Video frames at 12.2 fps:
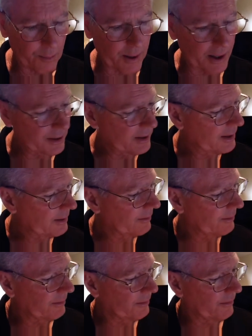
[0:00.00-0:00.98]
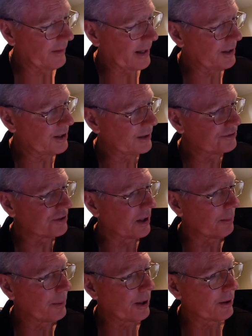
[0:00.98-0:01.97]
But that does
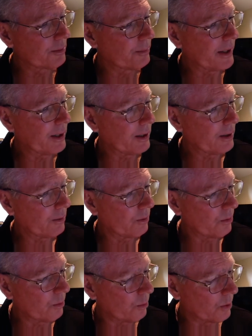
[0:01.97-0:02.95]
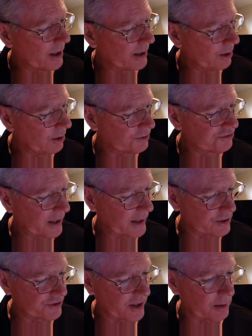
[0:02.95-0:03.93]
appear to be what it looks
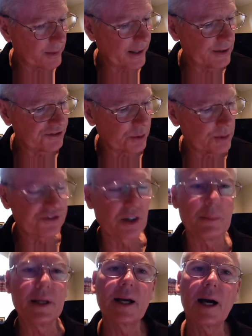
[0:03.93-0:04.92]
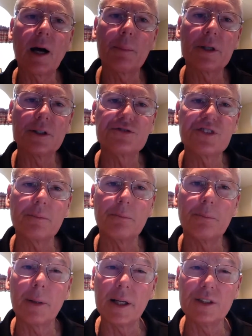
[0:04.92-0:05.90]
like it's going to be. And so it's going to be
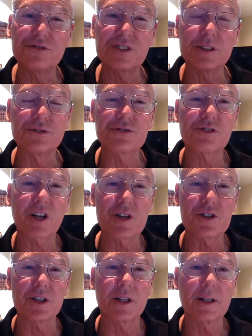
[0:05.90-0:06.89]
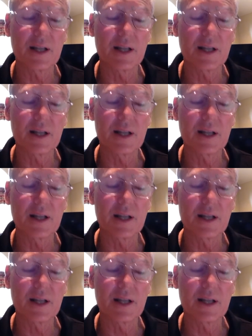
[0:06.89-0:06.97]
competency-based instruction.